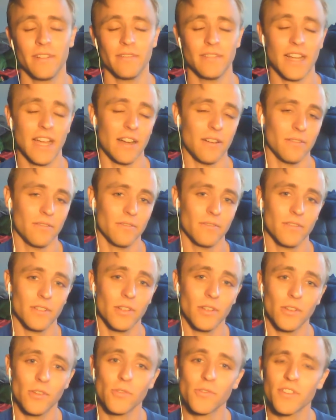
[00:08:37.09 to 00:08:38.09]
Now,
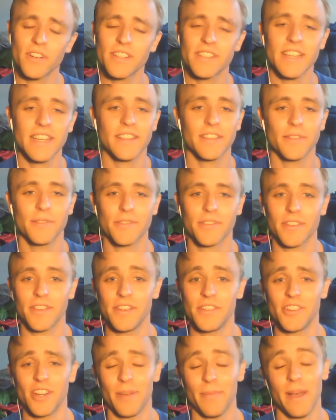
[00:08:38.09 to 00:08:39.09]
who's going to take the
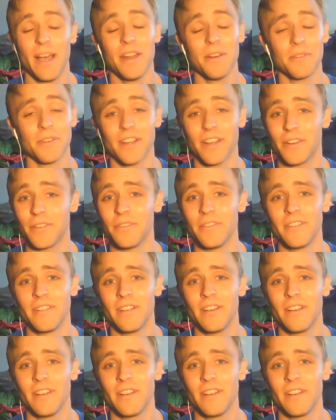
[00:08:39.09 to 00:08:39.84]
UCLA job? I don't know.